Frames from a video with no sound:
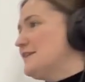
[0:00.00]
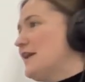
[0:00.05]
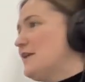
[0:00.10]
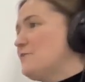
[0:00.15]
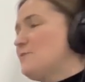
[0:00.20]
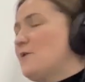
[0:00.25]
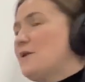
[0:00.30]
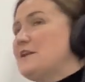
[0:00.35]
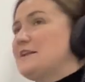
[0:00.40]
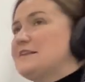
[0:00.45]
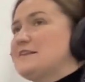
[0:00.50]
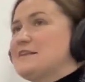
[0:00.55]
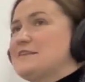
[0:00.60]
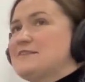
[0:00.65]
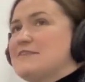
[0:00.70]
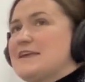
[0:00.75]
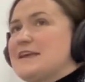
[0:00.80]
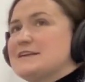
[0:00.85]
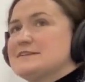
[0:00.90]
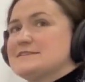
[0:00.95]
And one of the
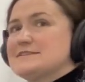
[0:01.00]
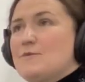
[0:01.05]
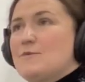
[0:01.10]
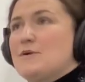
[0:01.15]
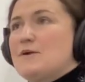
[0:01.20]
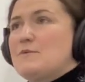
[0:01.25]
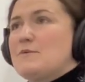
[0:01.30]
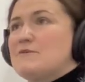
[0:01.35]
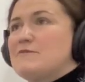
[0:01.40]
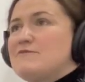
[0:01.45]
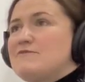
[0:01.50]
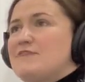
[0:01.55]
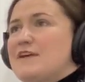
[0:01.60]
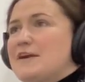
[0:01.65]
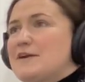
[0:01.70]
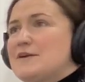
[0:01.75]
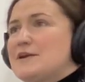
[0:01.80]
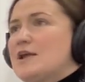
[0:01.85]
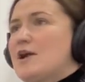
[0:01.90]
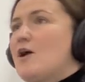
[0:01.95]
things we were
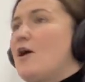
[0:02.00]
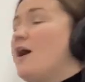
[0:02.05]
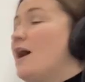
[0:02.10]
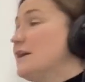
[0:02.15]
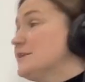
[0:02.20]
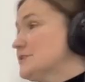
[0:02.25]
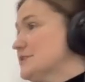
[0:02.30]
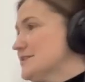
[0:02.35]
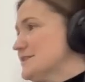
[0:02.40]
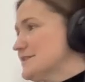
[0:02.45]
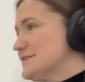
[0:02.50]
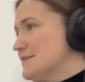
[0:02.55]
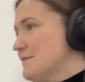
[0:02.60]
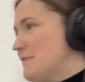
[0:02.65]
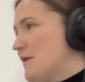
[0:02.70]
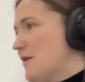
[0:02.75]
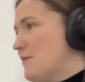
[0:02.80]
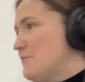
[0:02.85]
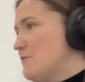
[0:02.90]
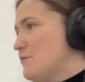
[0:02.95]
very cautious
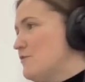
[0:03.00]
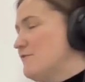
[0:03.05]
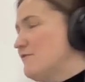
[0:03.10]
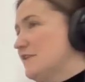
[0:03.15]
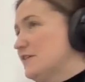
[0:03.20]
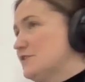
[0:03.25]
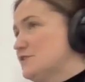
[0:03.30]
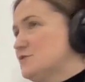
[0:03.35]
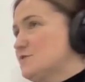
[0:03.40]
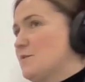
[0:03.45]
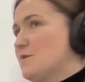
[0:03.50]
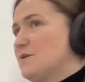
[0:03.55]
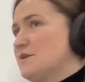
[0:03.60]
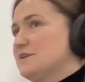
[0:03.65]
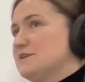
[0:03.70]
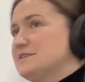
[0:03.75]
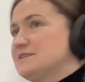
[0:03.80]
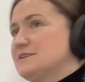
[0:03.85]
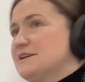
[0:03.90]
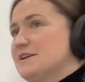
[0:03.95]
about moving
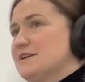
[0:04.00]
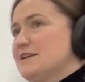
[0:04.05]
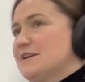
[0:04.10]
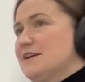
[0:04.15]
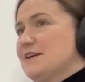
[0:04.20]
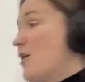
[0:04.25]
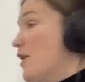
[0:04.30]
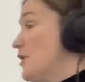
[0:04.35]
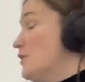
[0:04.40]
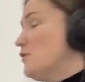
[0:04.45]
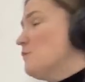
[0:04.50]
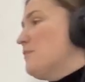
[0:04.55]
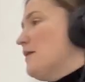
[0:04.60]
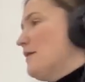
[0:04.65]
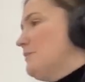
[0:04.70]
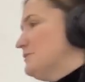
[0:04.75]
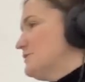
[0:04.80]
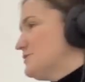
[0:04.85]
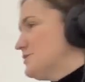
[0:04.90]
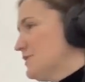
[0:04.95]
towards auto
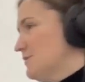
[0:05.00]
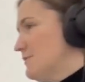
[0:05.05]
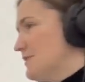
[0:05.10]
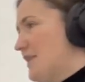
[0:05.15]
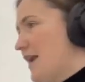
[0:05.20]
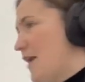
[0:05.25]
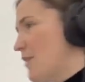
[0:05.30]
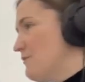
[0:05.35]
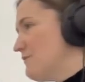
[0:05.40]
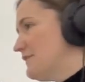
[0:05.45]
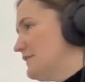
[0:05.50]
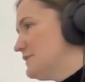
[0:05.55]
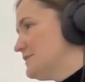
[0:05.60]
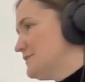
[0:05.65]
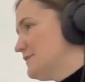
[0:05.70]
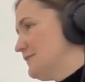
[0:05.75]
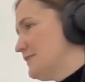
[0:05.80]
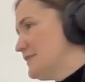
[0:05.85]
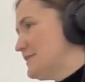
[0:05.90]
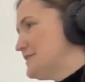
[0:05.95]
publishing with outfits,
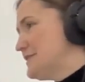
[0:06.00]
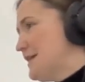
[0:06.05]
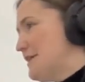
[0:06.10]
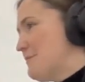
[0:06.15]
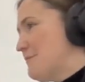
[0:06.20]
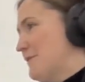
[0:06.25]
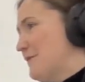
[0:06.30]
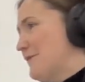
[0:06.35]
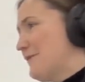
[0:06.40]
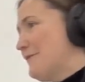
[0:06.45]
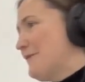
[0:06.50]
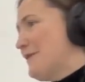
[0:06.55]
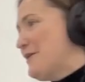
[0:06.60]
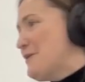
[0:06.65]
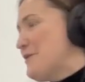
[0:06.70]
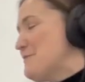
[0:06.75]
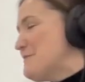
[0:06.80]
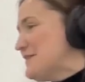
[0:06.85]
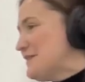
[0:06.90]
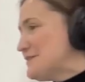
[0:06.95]
for example,
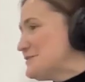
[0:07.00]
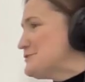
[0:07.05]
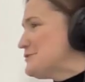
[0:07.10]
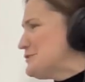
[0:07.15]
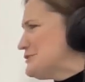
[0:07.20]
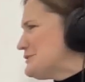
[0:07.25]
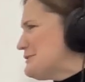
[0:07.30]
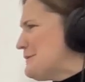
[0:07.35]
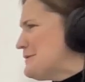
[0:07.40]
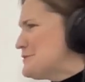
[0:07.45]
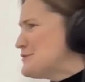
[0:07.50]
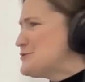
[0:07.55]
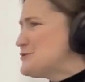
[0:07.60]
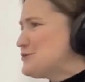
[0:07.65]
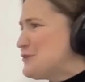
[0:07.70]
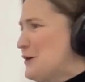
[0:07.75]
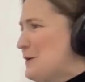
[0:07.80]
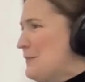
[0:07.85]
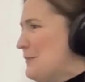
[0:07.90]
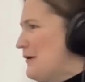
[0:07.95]
because Nordstrom has a
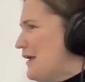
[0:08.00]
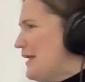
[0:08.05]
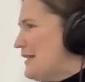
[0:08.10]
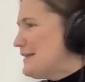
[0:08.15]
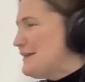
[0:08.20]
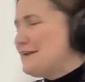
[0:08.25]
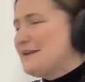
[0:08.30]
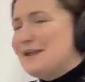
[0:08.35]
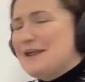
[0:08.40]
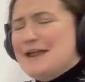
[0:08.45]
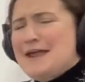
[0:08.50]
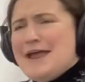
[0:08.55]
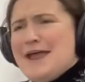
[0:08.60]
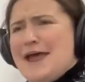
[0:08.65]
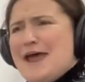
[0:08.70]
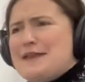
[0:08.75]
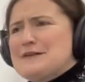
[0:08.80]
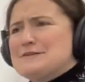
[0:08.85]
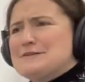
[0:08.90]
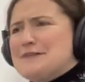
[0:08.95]
strong brand
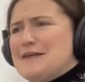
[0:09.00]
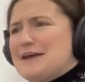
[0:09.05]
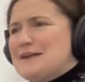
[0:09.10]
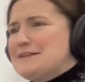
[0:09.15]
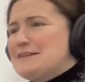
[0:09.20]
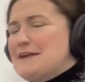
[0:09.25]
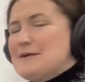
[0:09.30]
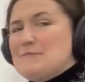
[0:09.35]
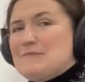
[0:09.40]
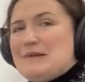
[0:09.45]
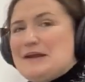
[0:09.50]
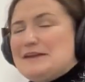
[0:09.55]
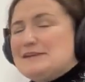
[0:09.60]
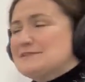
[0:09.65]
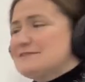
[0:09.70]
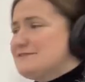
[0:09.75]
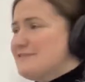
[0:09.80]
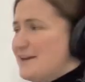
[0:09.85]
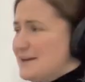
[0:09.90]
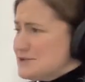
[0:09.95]
and a lot of that brand
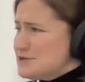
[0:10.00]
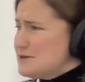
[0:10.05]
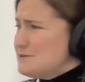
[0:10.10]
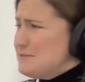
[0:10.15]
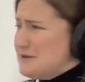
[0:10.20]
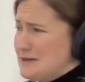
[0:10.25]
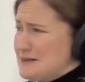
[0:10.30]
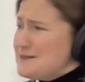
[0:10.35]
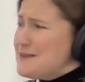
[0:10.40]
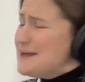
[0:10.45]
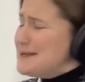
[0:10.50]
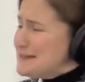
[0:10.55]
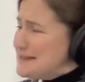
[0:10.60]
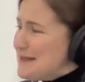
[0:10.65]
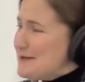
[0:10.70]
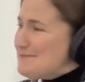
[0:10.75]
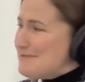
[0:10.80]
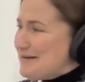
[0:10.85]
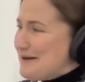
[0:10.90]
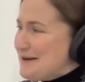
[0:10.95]
is fashion, but a lot of
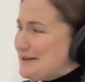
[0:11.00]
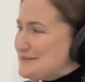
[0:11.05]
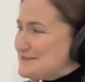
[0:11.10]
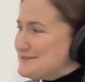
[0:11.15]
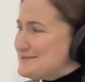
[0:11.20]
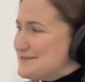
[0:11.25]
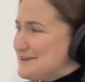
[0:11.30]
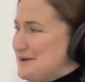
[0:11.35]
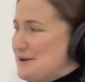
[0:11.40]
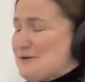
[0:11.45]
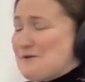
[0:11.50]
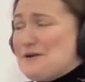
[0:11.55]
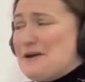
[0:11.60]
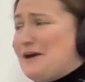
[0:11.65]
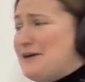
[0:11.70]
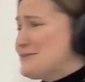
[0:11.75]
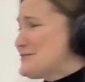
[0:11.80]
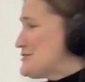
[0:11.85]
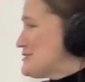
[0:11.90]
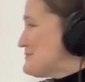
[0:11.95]
that brand is,
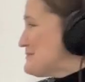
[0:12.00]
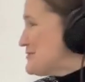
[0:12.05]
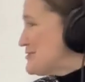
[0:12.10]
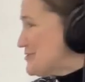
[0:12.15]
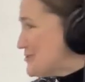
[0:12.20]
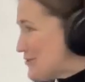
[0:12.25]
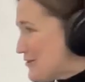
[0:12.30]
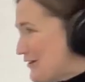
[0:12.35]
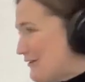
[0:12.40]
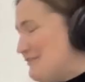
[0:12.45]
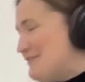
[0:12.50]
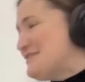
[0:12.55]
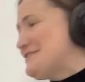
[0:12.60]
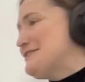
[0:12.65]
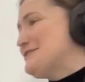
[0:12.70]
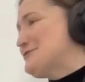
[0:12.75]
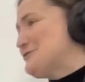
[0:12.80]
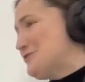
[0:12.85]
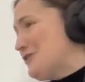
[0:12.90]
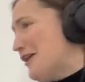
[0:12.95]
customer service
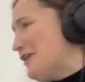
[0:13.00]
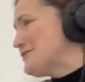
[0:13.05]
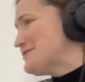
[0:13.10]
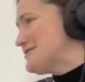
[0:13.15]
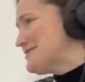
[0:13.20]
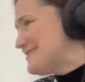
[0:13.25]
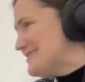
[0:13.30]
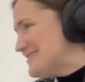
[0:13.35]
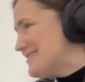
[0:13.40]
and trust.